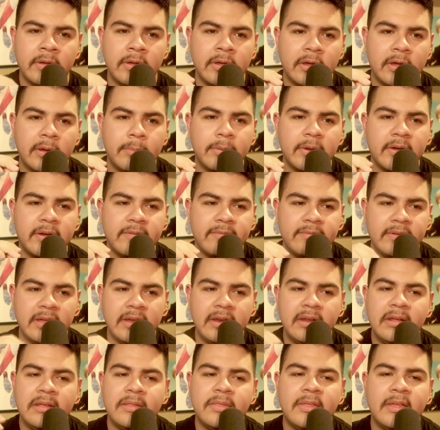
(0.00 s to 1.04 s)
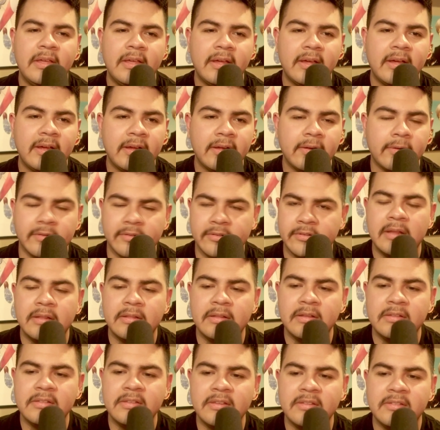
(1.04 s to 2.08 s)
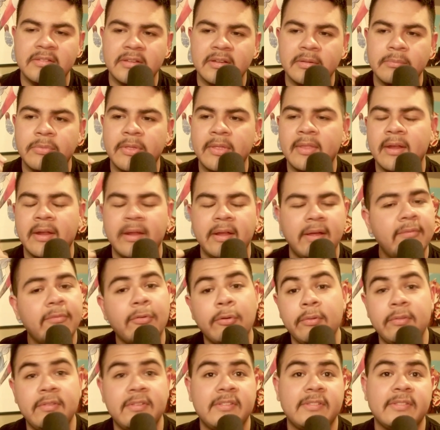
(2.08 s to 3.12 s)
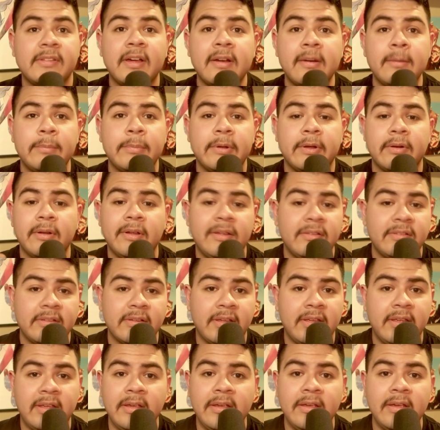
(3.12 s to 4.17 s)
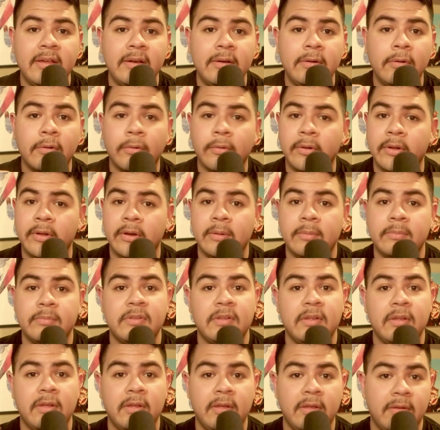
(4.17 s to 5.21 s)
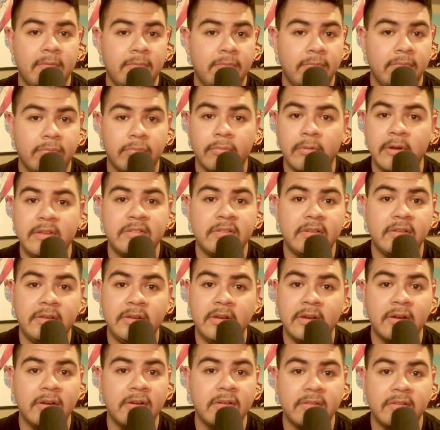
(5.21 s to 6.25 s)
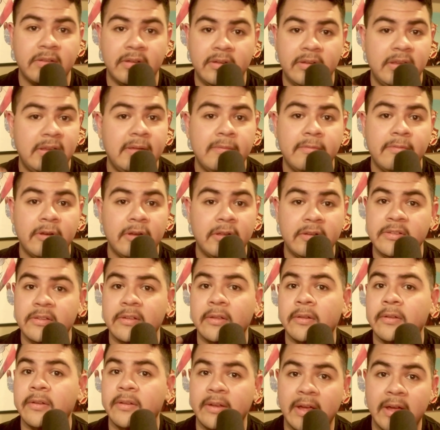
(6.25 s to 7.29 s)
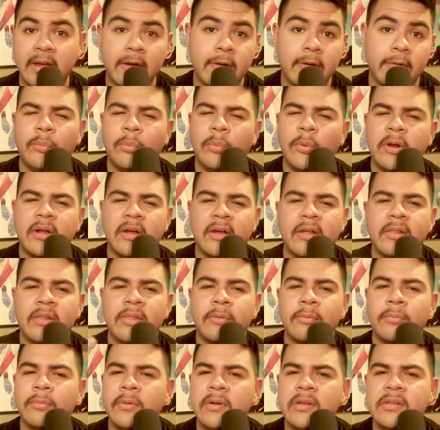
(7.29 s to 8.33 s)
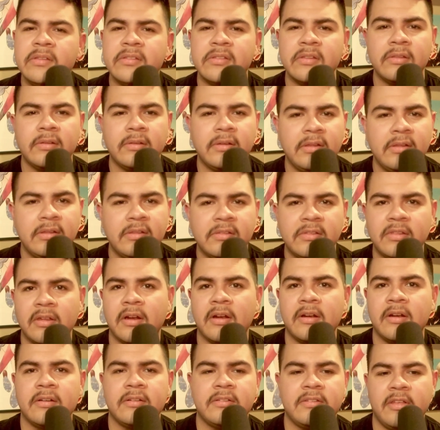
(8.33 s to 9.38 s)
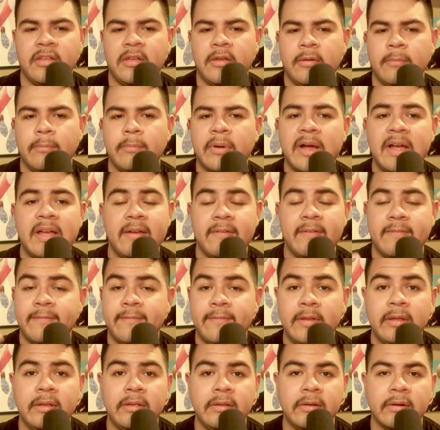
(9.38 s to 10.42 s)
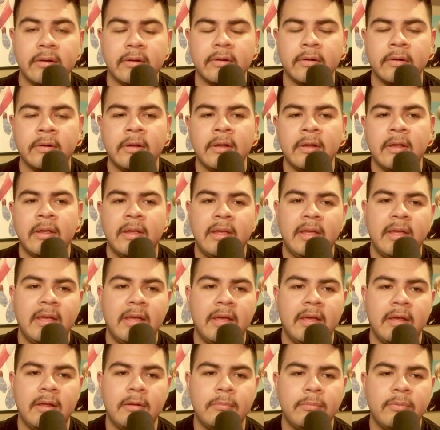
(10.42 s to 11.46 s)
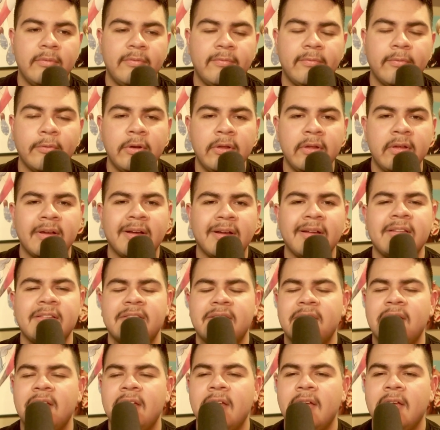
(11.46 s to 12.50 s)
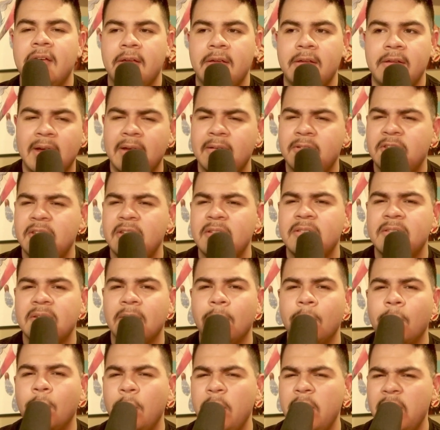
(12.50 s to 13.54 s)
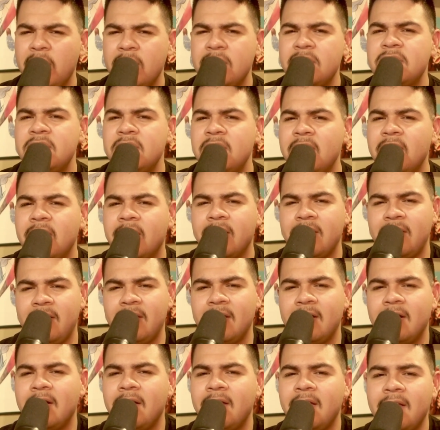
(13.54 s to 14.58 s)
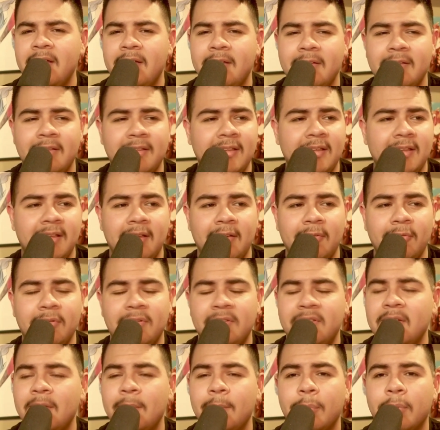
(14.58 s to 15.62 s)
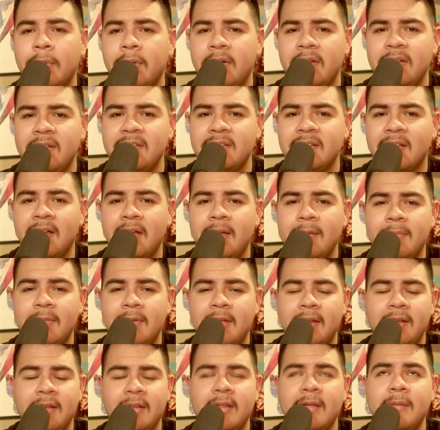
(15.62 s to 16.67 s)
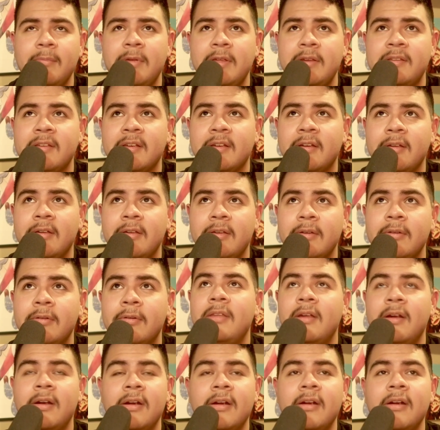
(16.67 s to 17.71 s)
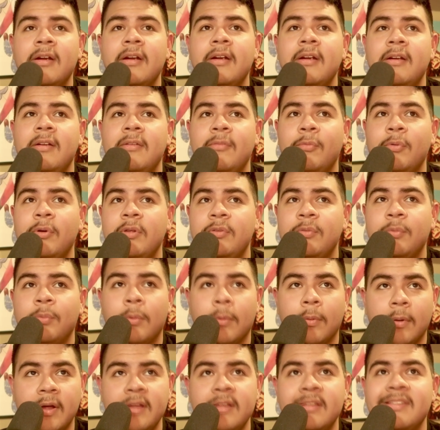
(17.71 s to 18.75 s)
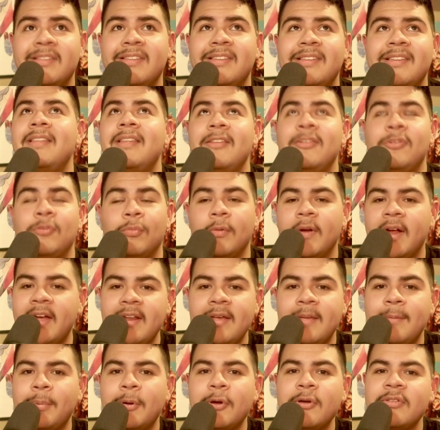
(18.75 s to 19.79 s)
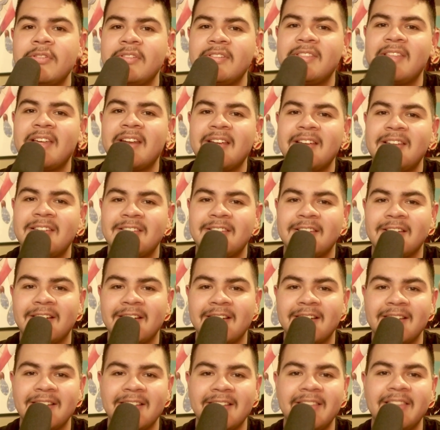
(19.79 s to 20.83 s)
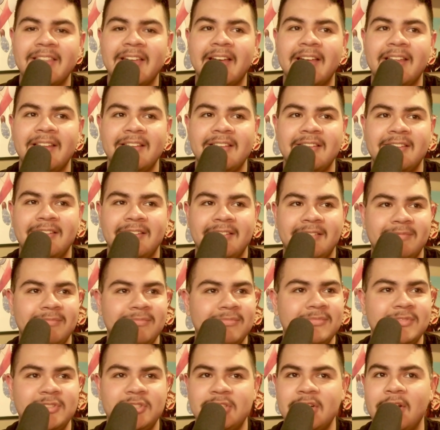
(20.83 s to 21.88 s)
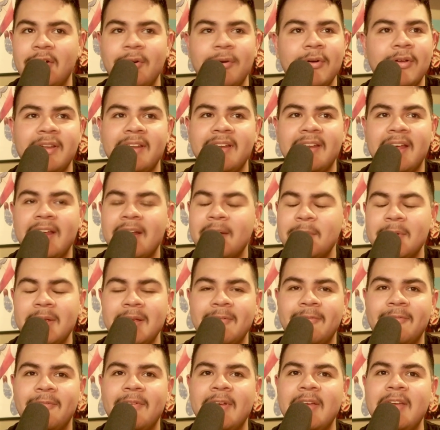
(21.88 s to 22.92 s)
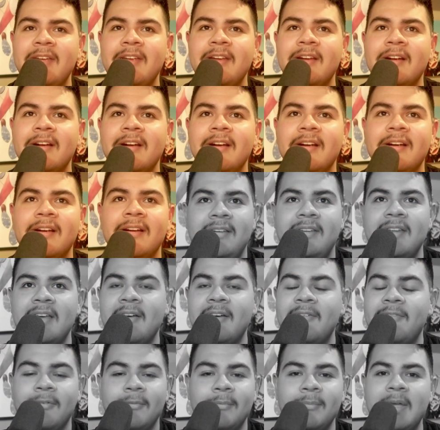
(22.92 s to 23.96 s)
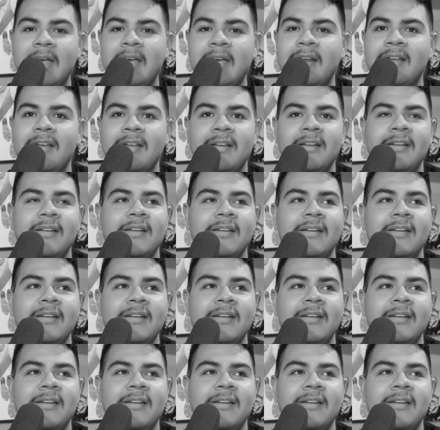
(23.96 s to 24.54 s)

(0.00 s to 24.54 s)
above anything else? And this is something that I've always thought about as a kid growing up to recent years and even until now. What other reason is there to buy a figure? And before you guys say it, I've seen some weird shit on the internet at some point in time, and let me tell you, there was once this Reddit post that I saw that showed an anime figure deformated